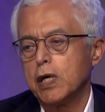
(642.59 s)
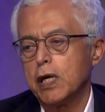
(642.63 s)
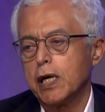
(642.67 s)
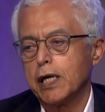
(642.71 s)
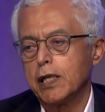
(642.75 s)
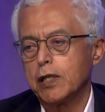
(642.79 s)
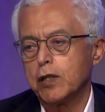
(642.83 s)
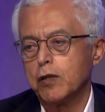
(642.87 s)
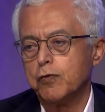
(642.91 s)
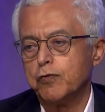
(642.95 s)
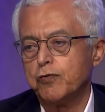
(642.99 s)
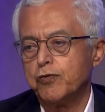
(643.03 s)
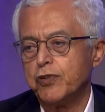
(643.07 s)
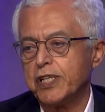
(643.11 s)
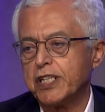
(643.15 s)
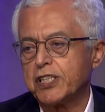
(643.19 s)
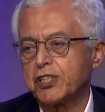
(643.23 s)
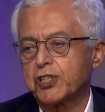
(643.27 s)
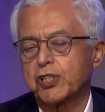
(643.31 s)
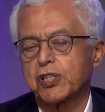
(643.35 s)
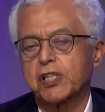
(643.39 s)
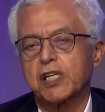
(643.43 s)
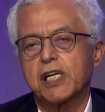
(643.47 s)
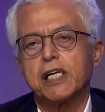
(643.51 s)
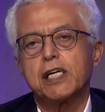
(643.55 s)
and the
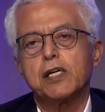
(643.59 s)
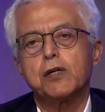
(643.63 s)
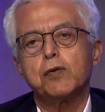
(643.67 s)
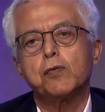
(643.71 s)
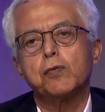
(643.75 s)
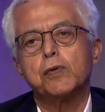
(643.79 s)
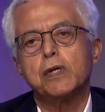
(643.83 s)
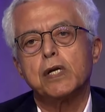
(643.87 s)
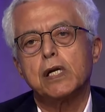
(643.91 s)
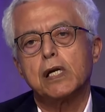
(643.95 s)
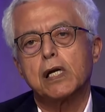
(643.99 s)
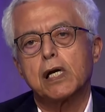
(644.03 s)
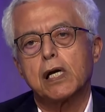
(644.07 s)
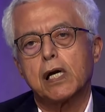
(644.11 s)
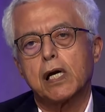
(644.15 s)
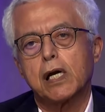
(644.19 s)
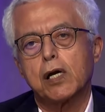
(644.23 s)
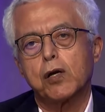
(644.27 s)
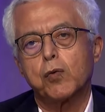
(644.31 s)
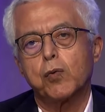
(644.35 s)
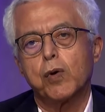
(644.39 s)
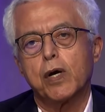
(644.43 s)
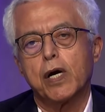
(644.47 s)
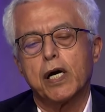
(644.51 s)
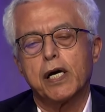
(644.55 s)
phase 3 will
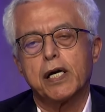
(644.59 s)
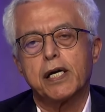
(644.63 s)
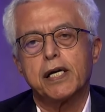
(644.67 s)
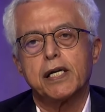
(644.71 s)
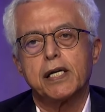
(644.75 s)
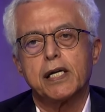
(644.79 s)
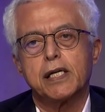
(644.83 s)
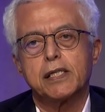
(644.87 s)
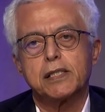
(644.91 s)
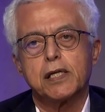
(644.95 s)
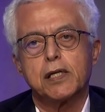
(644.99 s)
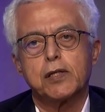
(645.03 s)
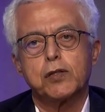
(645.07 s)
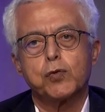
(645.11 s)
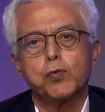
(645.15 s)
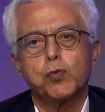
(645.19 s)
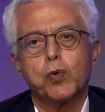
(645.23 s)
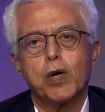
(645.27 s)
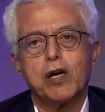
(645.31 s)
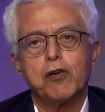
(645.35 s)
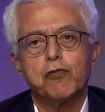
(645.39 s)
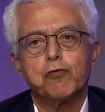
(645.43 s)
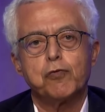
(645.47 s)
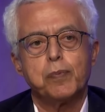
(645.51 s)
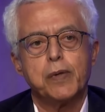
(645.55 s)
require another
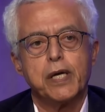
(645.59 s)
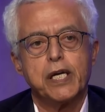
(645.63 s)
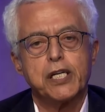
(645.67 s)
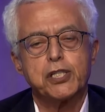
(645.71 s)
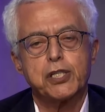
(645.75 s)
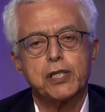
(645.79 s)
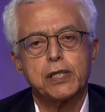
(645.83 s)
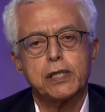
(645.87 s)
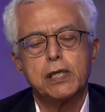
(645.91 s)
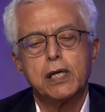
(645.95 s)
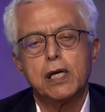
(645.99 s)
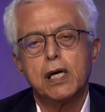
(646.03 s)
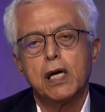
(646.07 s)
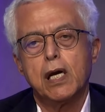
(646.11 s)
12 patients.